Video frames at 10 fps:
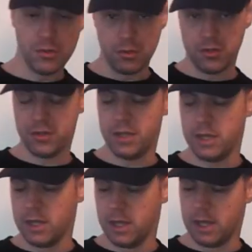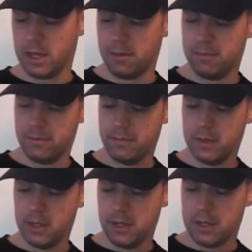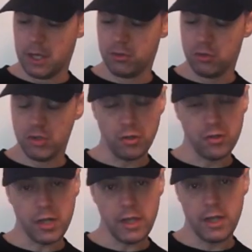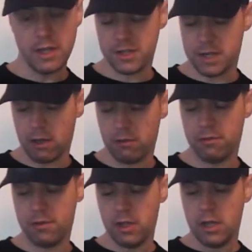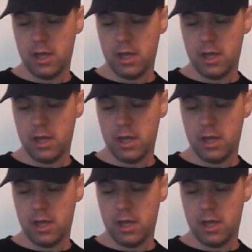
you touch the, uh, the actual shutter itself